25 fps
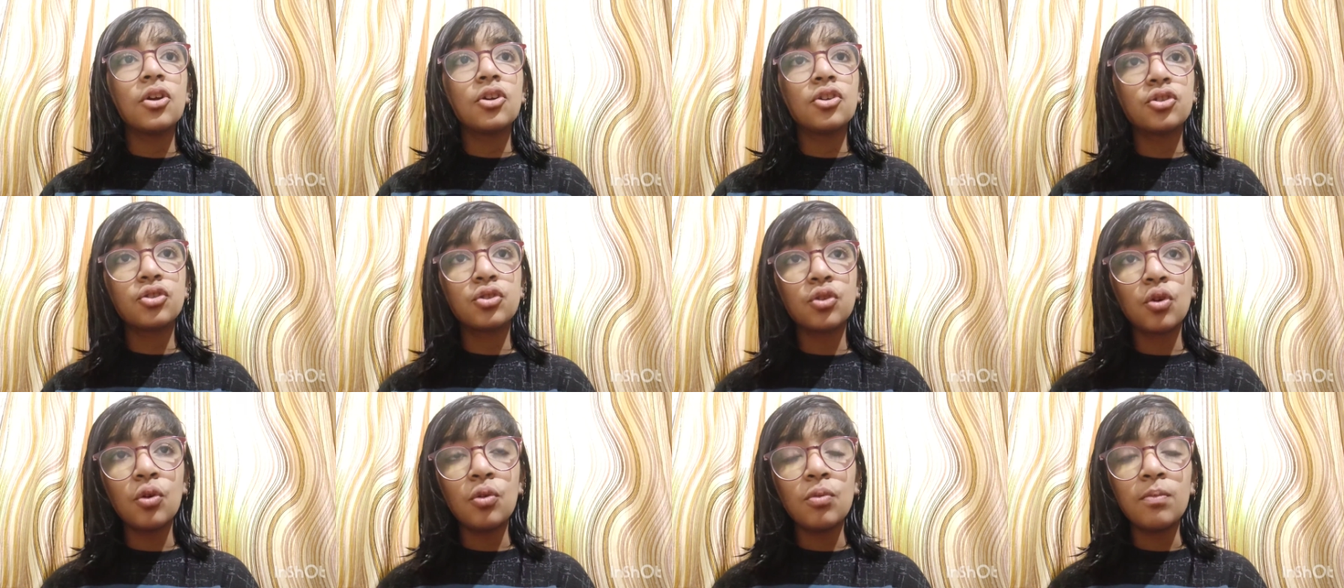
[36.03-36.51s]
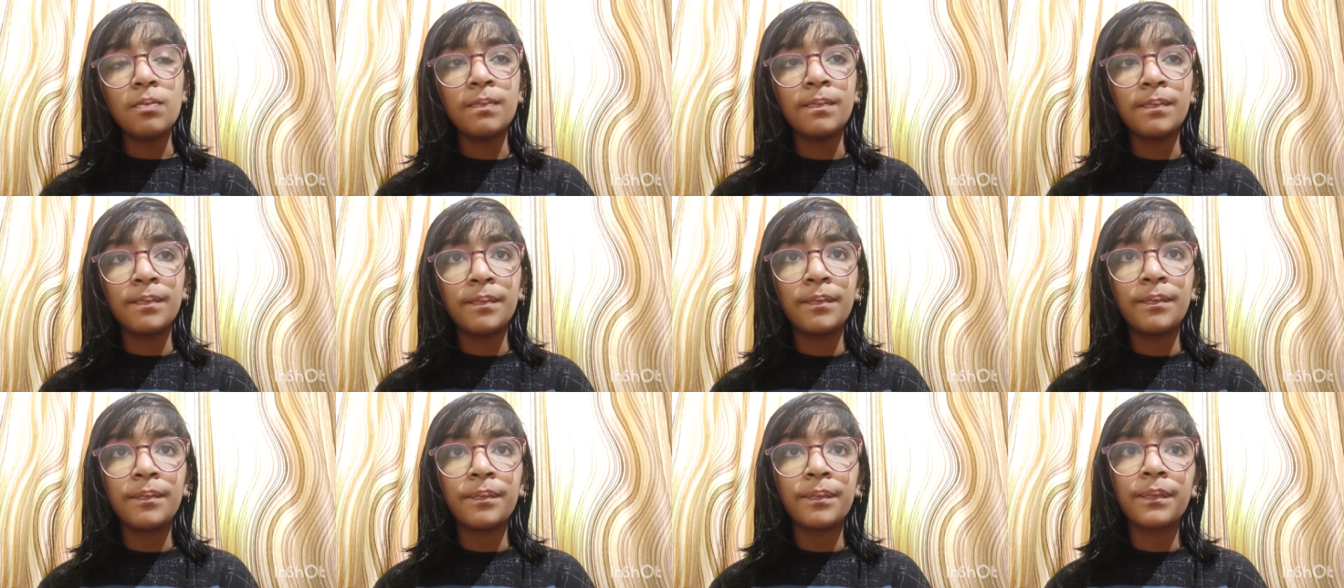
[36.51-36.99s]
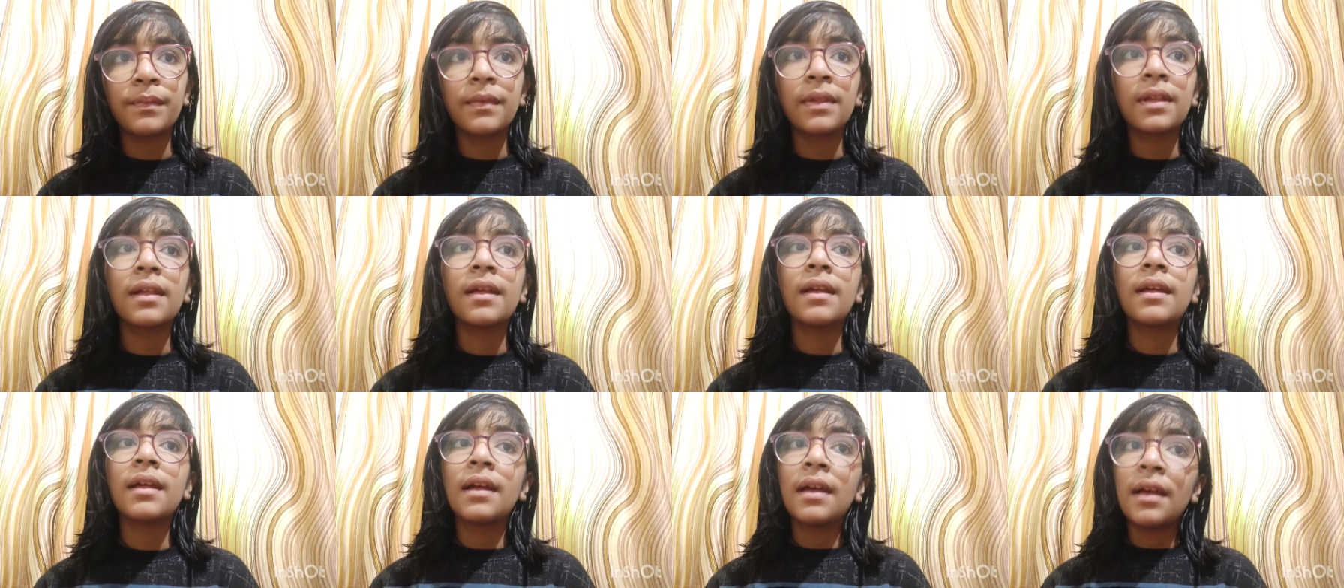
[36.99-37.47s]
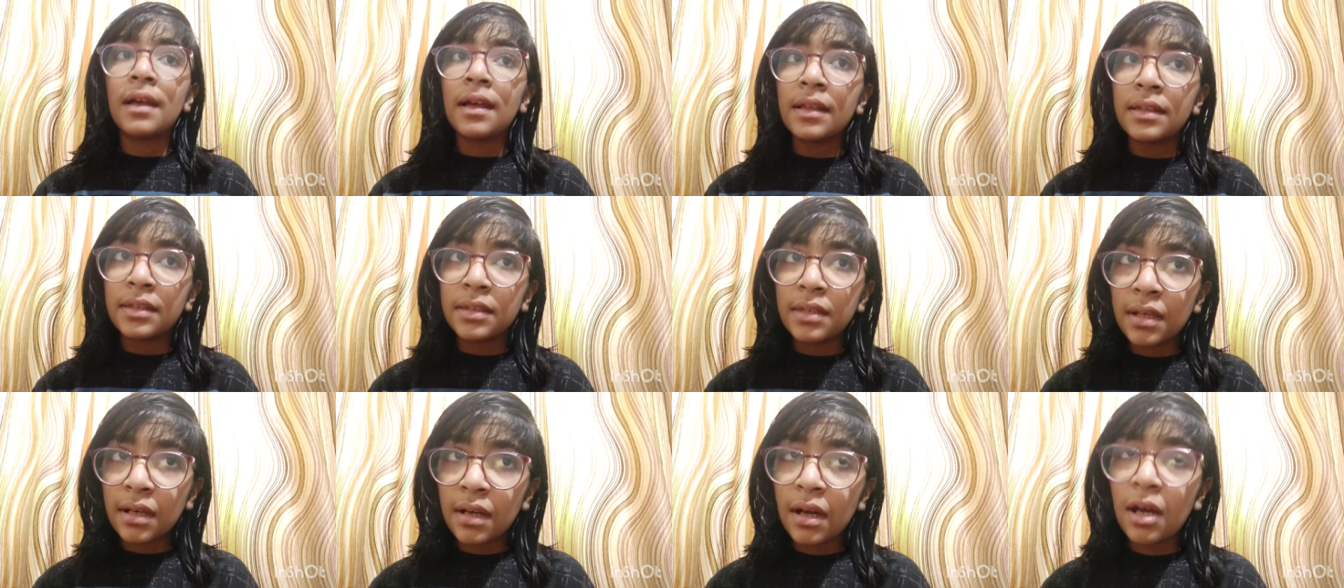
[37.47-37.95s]
So,
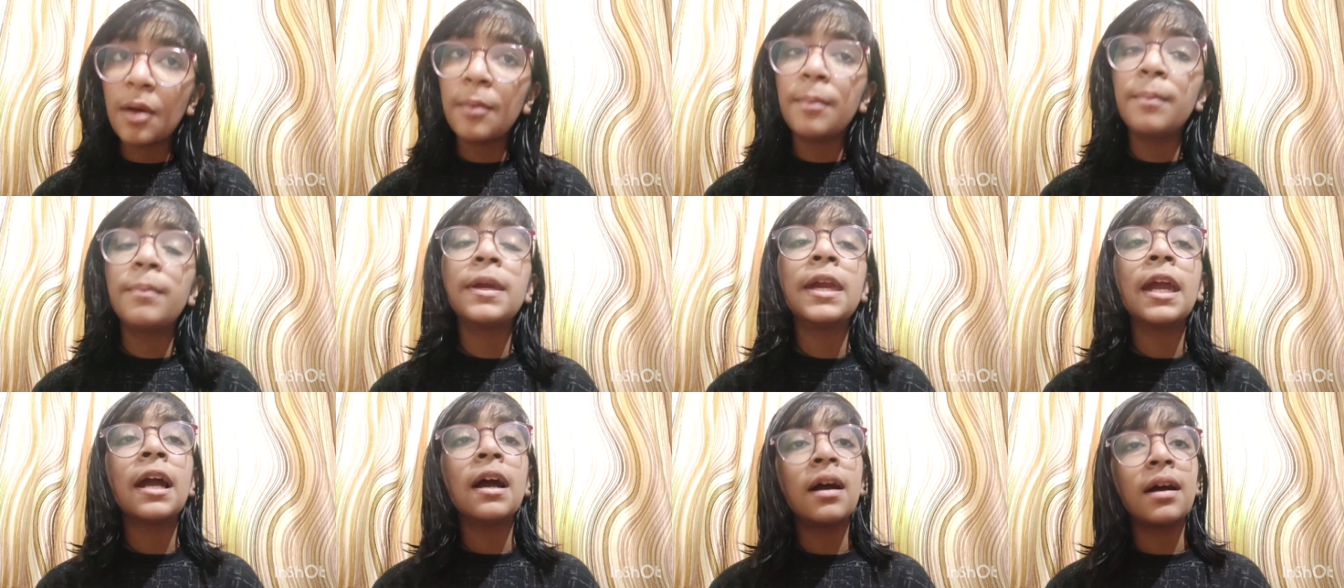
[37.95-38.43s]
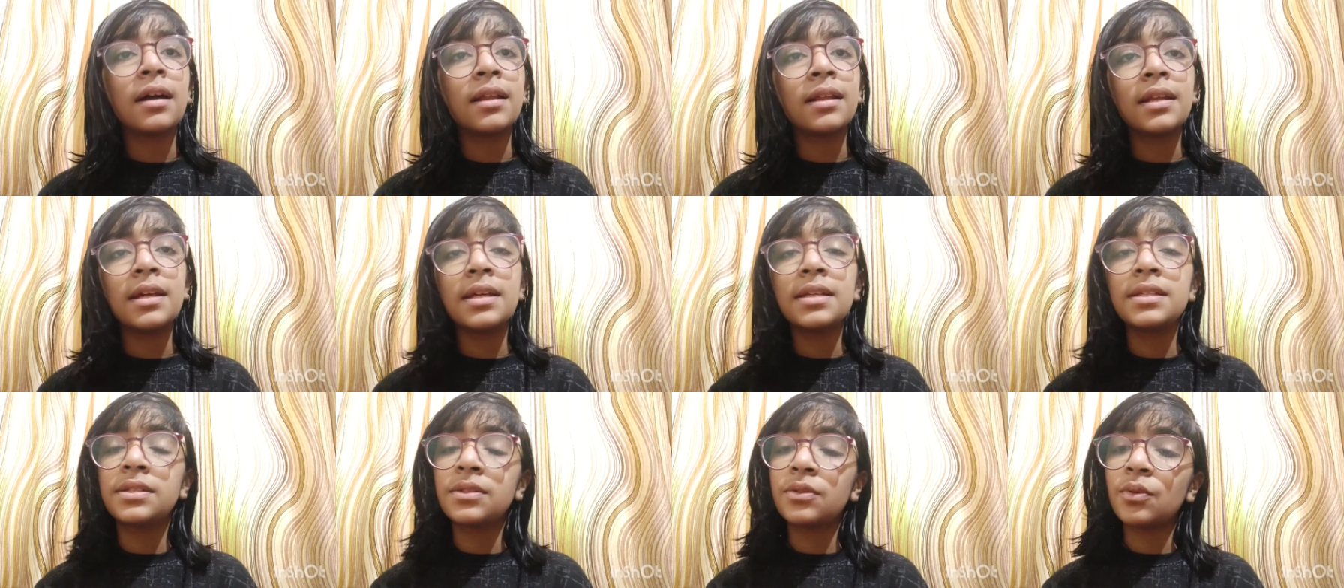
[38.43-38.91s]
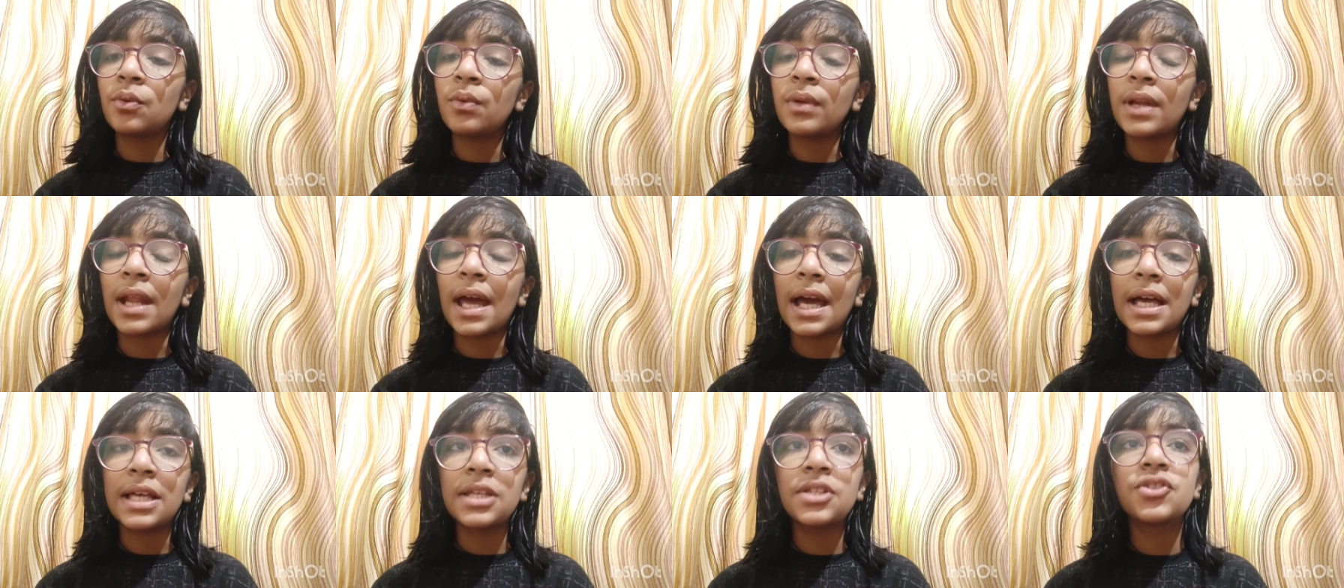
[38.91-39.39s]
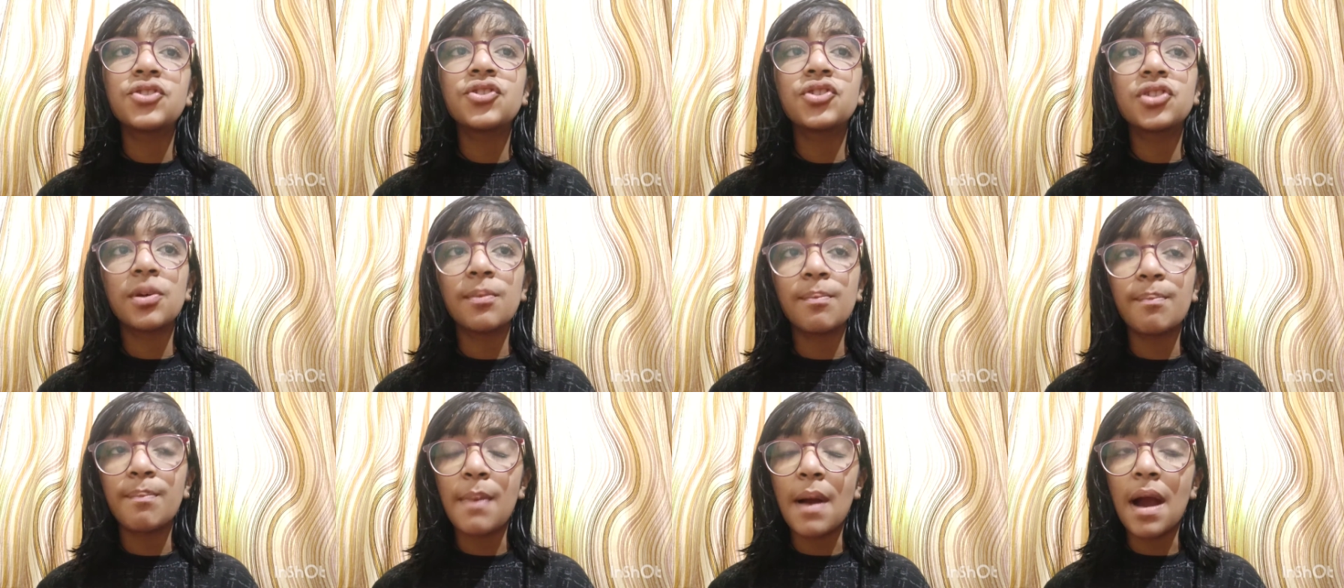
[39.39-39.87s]
the Abhiyan is known as
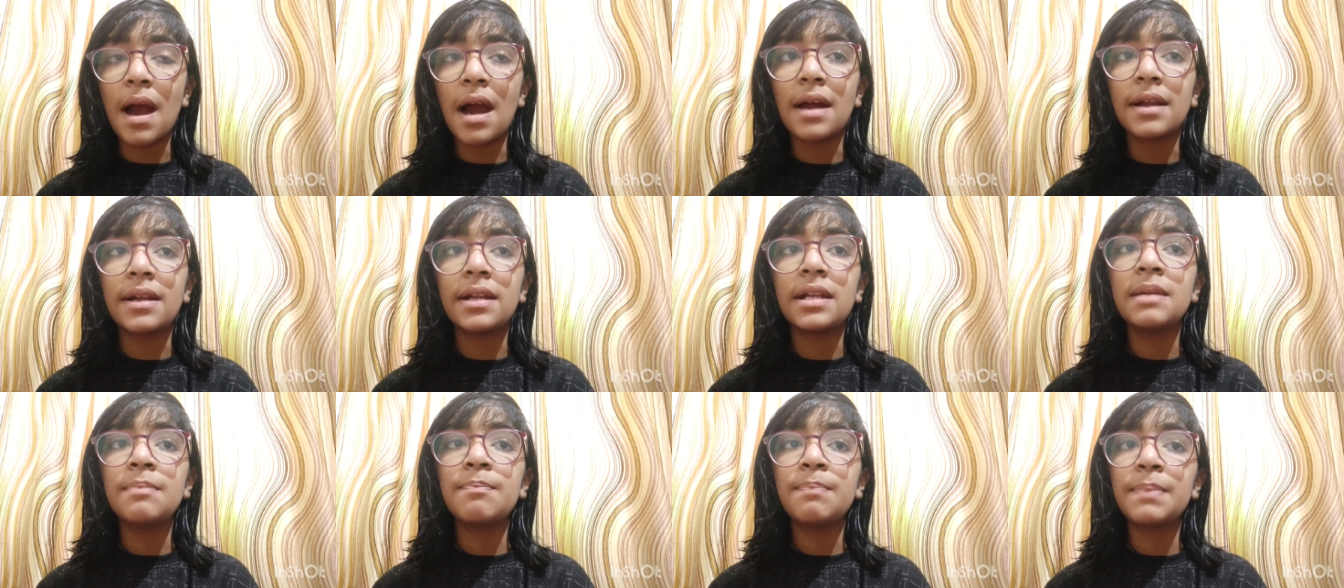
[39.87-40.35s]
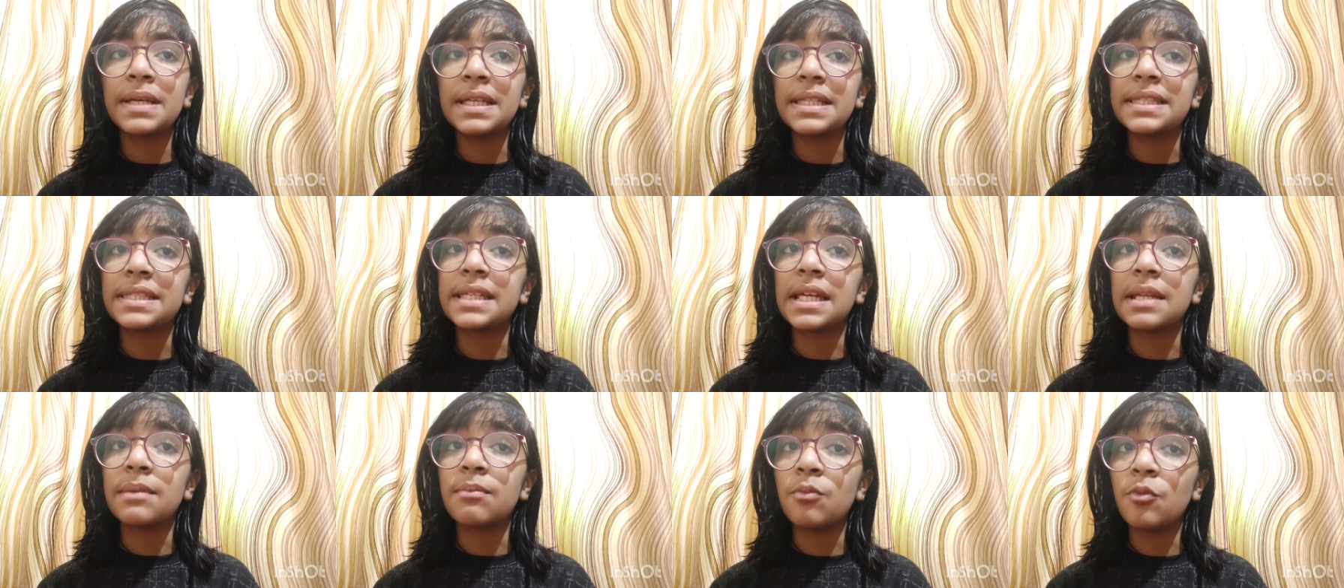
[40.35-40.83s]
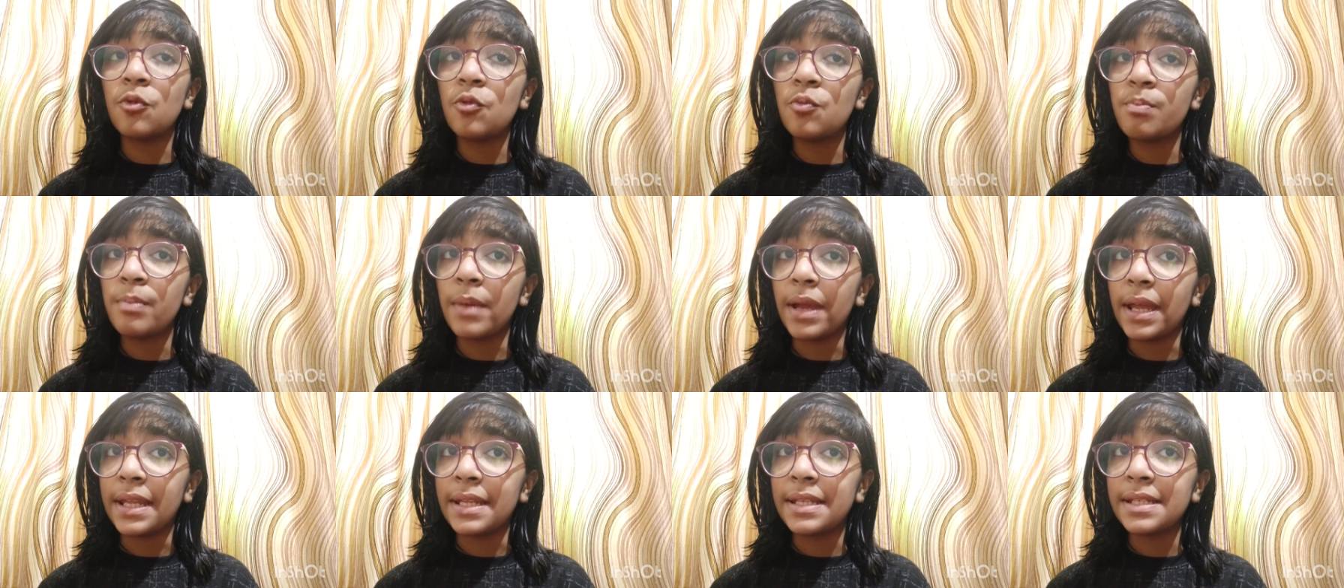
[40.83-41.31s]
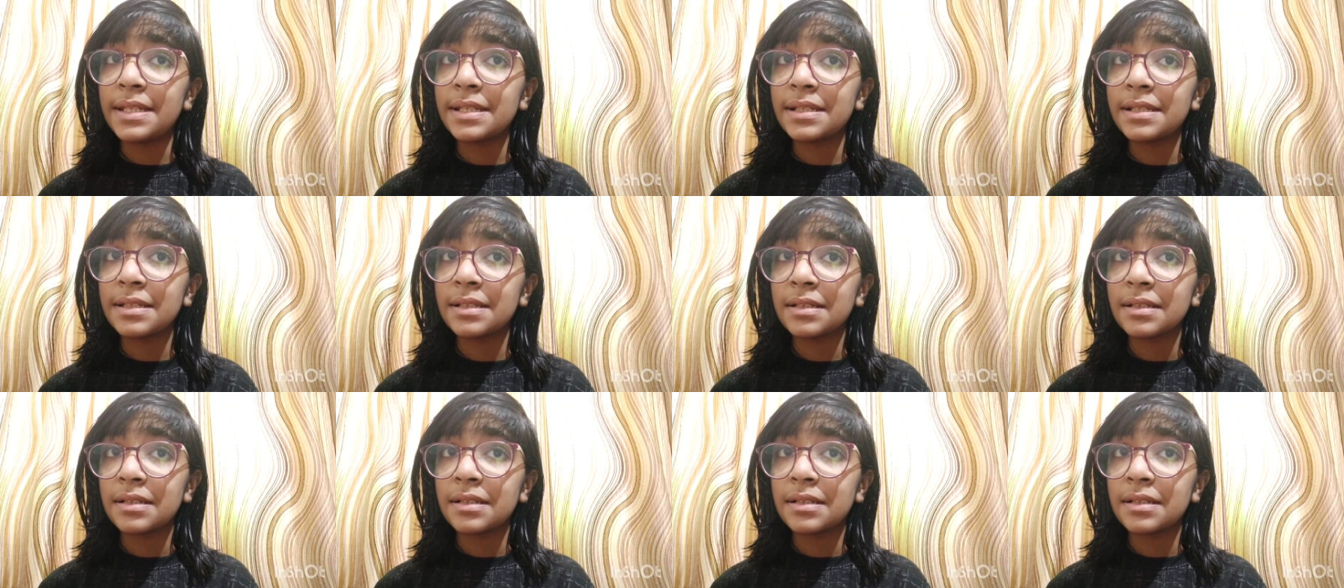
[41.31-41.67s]
Champaran Peasant Movement.